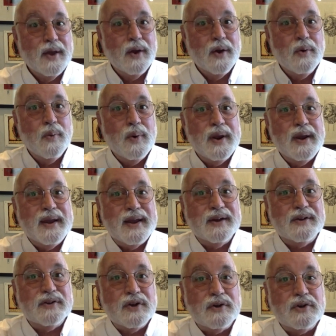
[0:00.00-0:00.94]
We
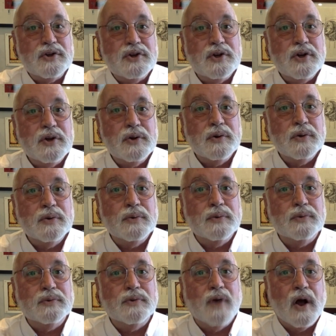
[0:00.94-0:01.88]
get to
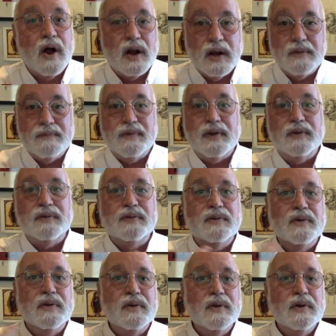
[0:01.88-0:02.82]
choose, all of
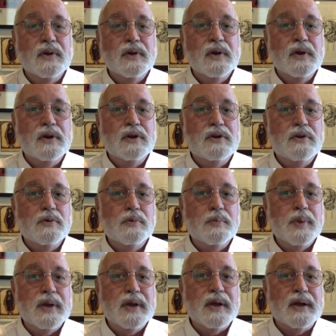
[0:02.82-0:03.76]
us, to
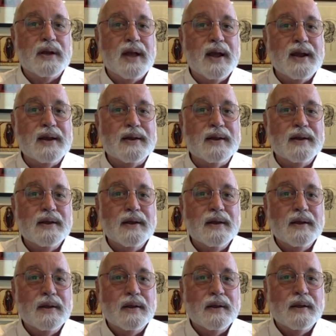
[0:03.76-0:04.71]
be a light
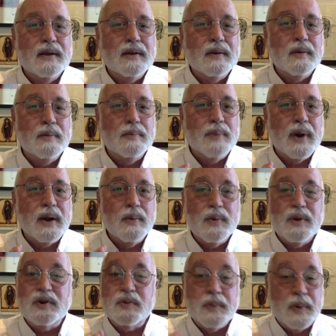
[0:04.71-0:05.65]
by
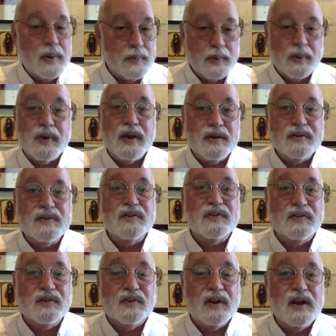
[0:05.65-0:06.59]
which people can
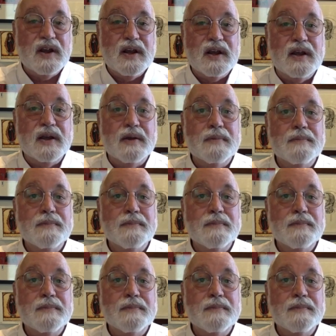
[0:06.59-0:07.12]
see.